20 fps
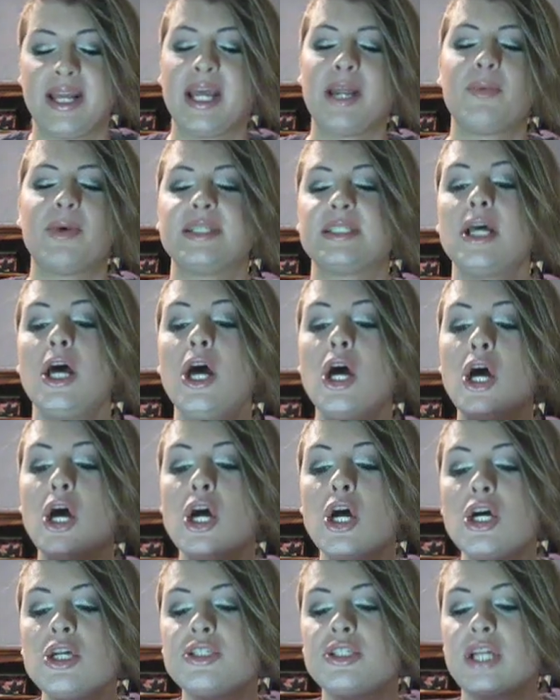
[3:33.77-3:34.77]
Anyways,
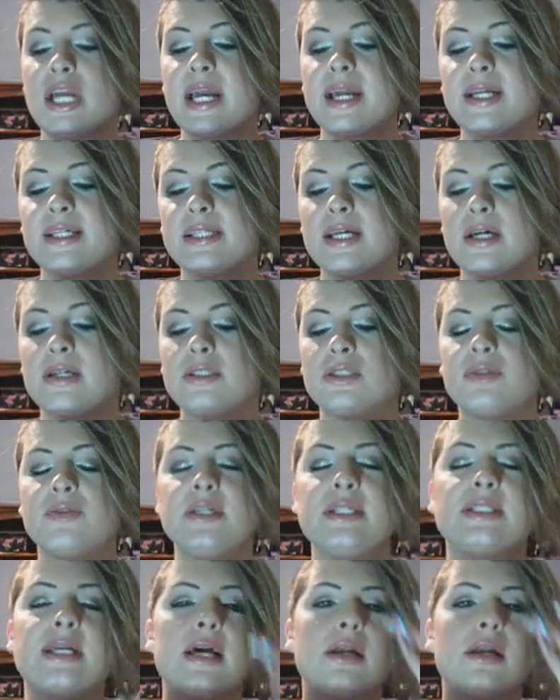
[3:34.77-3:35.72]
so Jackie tells Teresa,